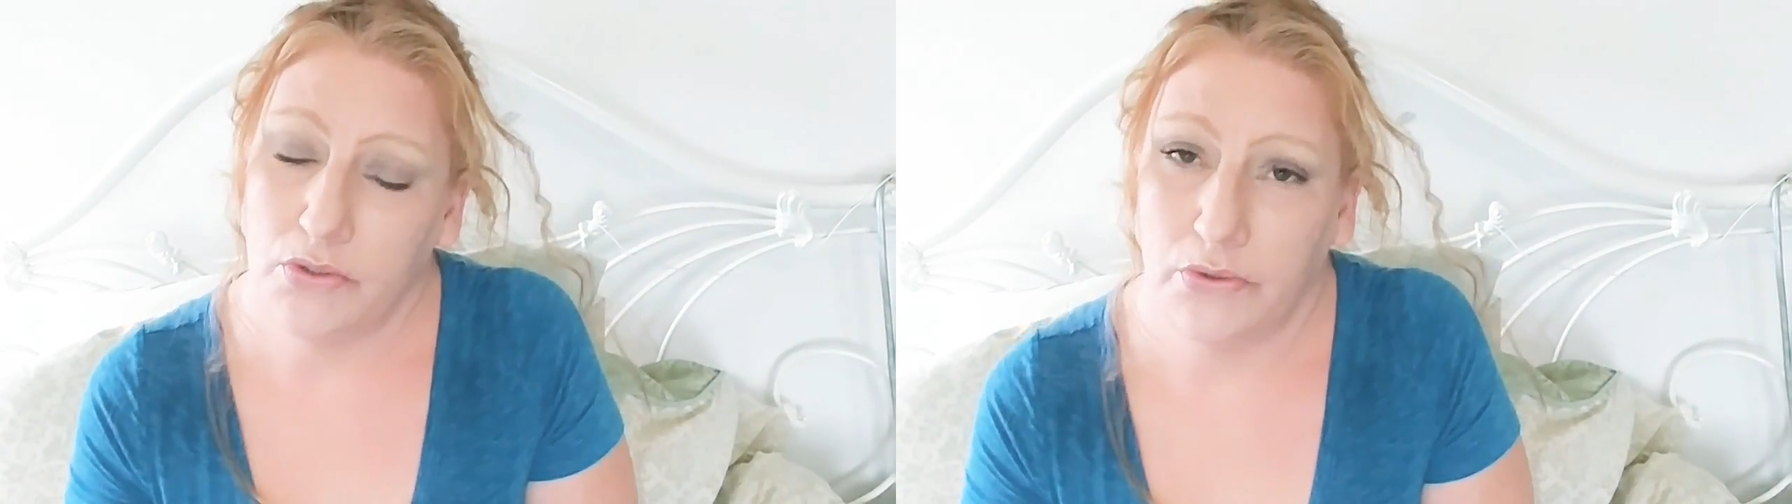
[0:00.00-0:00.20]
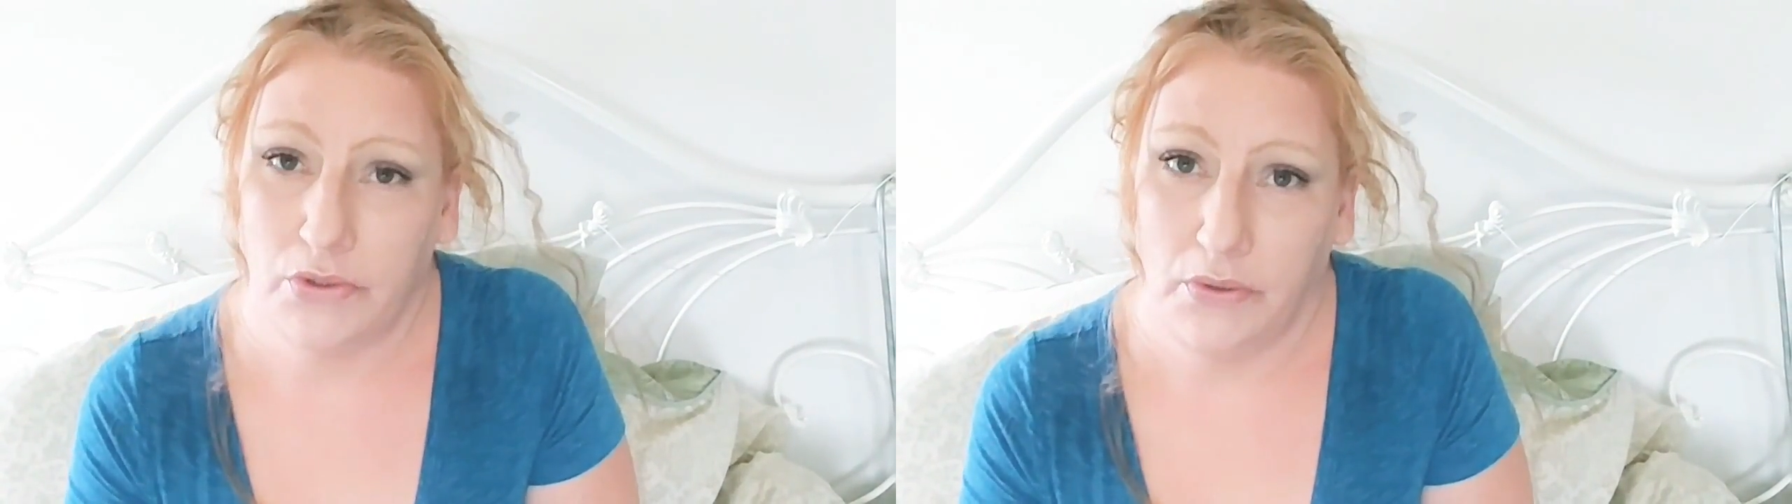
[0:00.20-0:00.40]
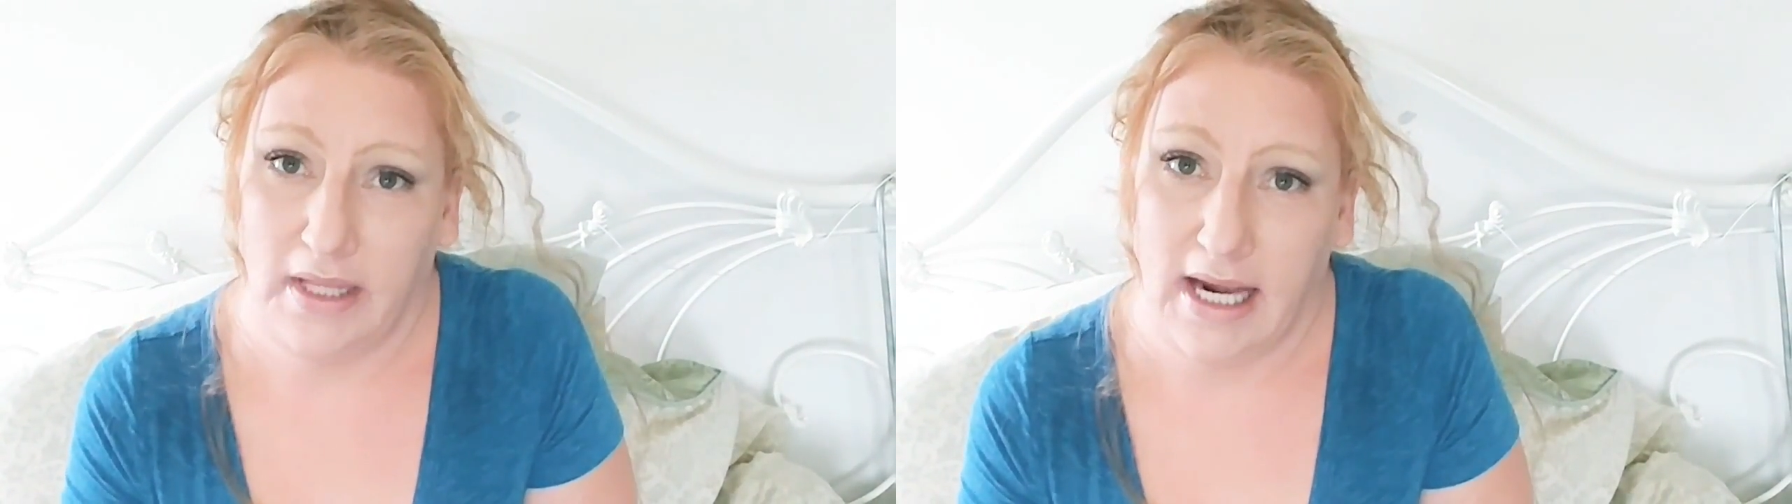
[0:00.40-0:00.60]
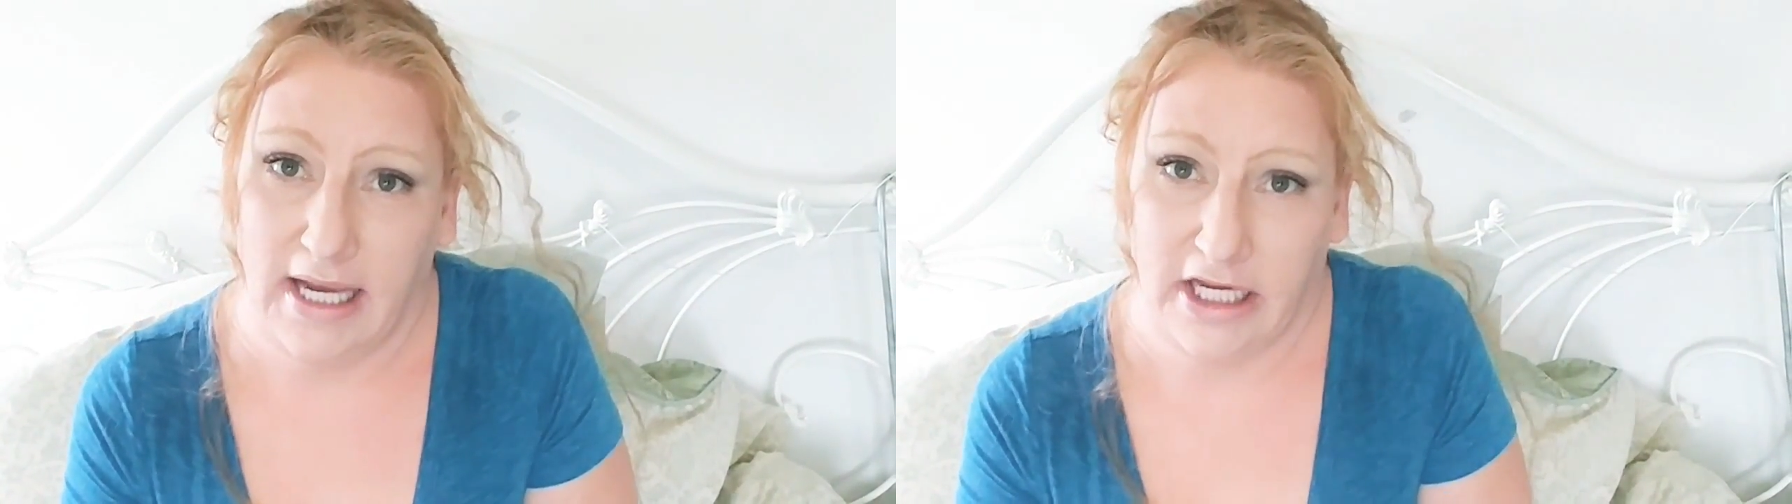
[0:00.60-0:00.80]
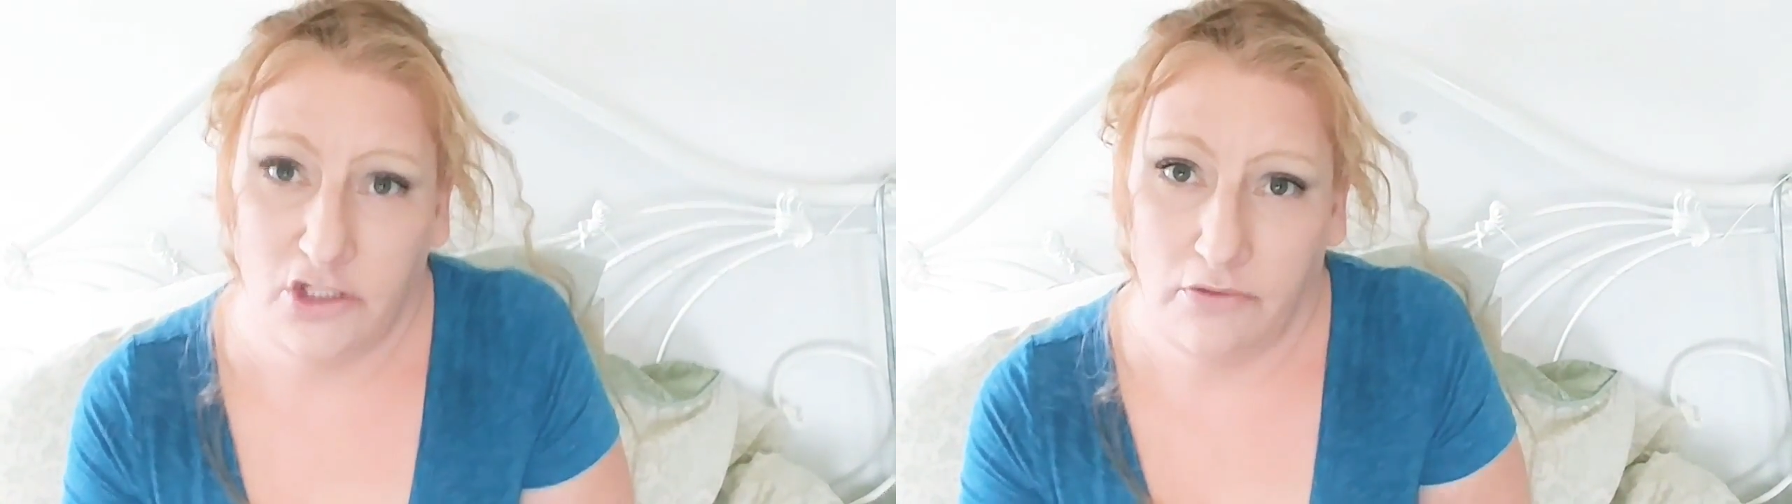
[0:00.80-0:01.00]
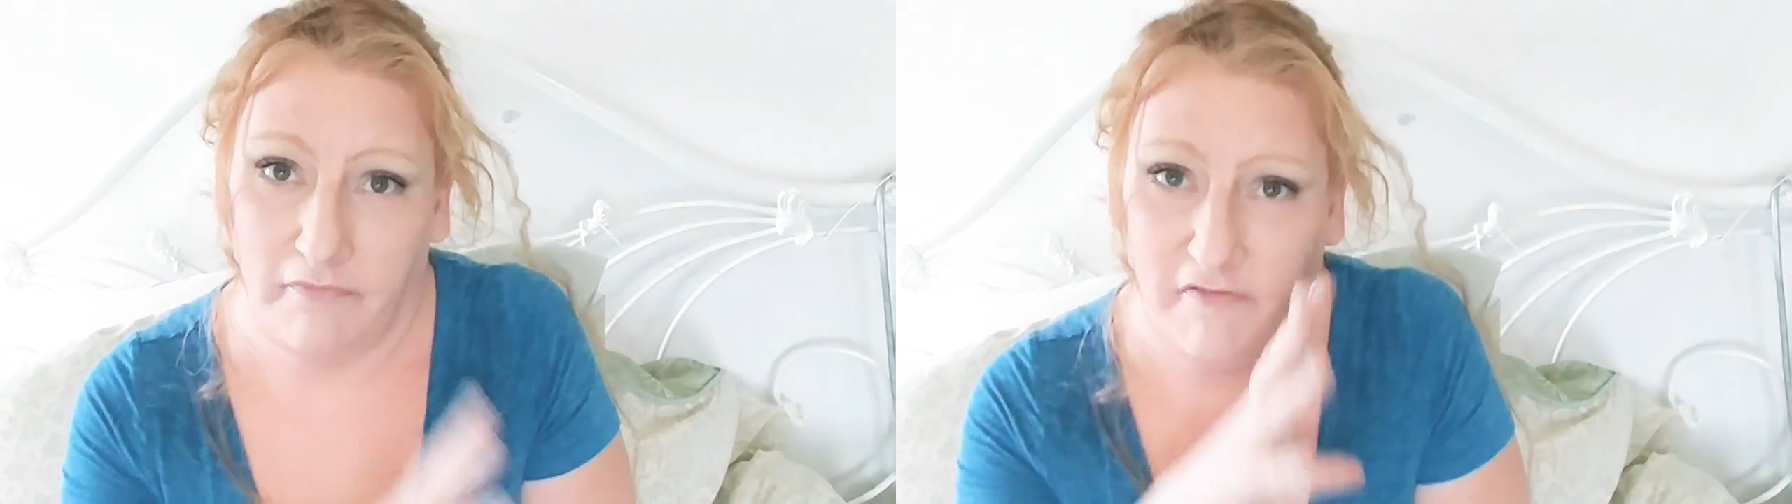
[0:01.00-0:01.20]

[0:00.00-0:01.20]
so that I can